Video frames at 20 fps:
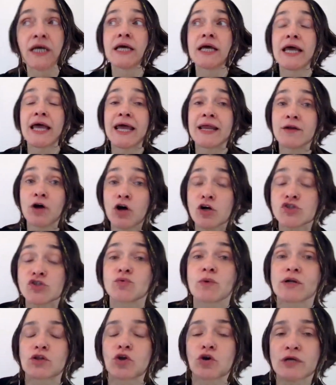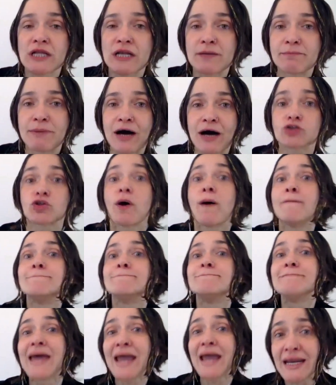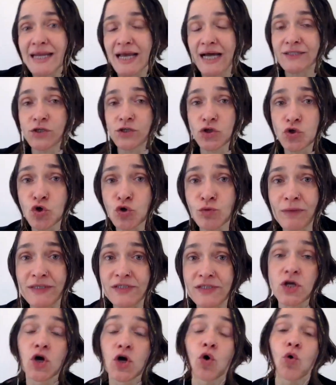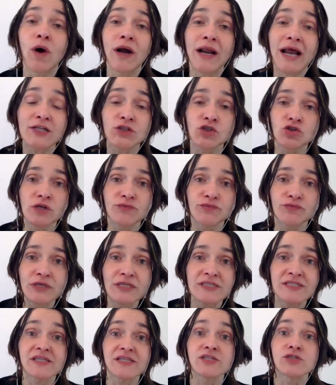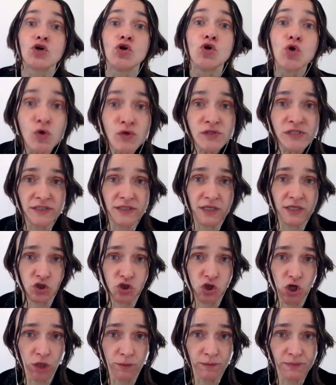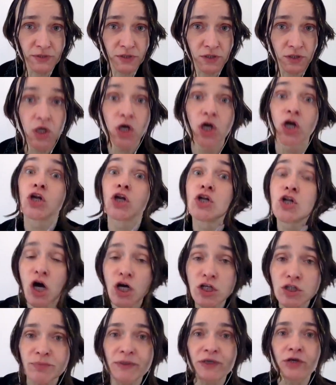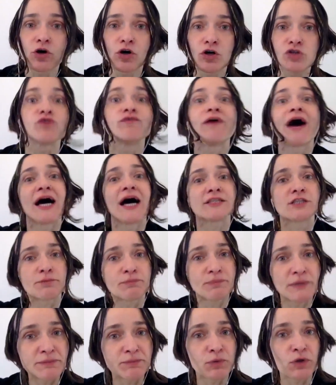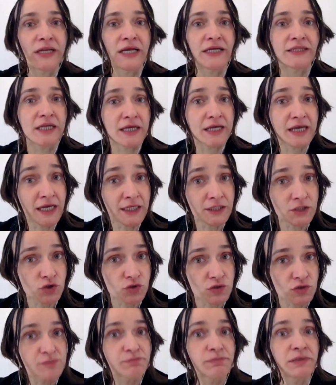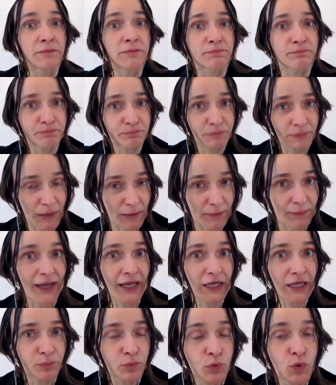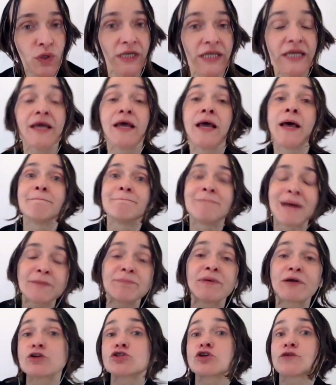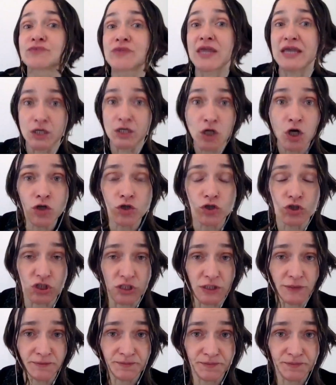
And also we're talking about many other humans who are actually, for instance, losing their jobs, not because of other people in other countries being paid poorly, but because of technology.